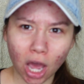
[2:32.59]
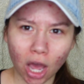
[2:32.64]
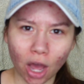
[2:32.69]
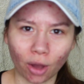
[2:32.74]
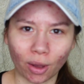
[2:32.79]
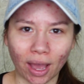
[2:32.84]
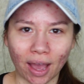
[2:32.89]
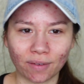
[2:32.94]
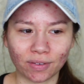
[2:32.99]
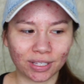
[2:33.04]

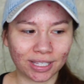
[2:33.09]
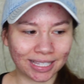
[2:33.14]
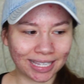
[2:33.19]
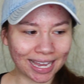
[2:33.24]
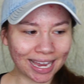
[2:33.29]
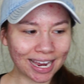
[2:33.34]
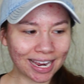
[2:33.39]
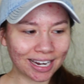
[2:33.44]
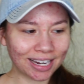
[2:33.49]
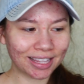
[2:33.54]
Okay, I've
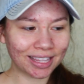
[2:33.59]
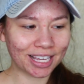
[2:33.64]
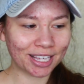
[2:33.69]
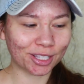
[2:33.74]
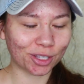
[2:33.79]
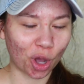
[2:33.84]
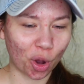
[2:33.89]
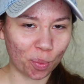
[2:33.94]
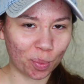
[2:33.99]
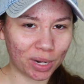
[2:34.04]
seen
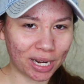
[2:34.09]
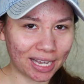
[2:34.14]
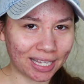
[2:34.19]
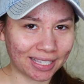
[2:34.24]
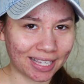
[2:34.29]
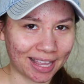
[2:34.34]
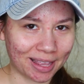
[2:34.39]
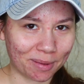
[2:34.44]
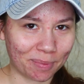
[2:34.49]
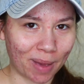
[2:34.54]
these
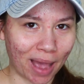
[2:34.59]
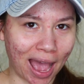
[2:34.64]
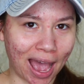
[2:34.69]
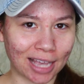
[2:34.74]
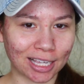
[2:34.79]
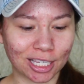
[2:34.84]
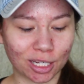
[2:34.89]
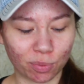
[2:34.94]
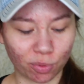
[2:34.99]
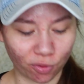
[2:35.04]
openings in the
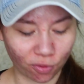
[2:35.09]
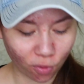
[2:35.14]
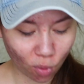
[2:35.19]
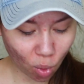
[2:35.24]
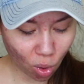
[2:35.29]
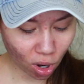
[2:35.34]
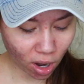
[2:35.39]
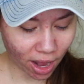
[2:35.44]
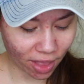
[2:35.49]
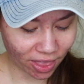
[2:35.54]
past
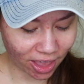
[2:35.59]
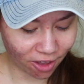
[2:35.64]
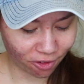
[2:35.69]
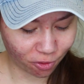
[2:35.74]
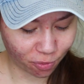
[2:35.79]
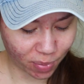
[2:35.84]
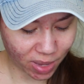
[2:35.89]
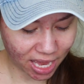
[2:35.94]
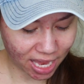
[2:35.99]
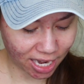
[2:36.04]
before, and
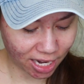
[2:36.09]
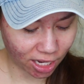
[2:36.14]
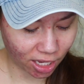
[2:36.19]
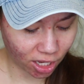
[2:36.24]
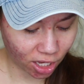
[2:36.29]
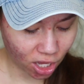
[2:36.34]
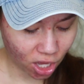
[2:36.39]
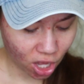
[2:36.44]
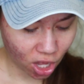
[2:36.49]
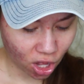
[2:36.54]
they've
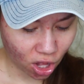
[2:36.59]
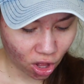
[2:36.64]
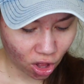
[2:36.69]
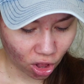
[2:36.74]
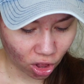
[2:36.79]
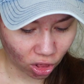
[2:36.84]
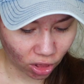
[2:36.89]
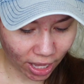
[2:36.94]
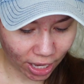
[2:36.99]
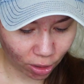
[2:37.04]
been
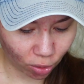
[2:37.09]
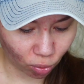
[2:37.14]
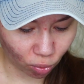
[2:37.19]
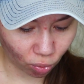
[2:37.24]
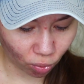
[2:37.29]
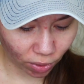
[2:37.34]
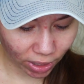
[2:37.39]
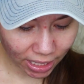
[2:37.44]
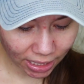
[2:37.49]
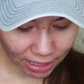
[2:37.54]
like
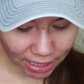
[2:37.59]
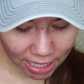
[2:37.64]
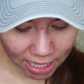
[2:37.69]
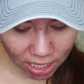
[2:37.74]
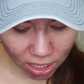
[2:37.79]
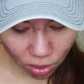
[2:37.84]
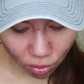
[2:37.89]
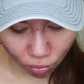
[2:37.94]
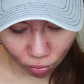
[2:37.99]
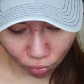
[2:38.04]

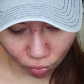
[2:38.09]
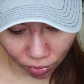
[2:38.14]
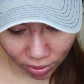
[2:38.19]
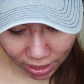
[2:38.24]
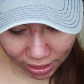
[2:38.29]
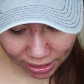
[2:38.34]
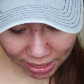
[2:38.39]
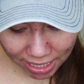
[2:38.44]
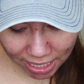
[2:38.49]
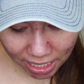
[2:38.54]
really
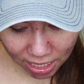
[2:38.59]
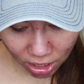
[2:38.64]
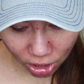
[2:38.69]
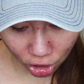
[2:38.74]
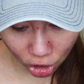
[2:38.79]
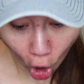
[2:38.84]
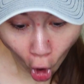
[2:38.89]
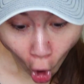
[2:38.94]
good.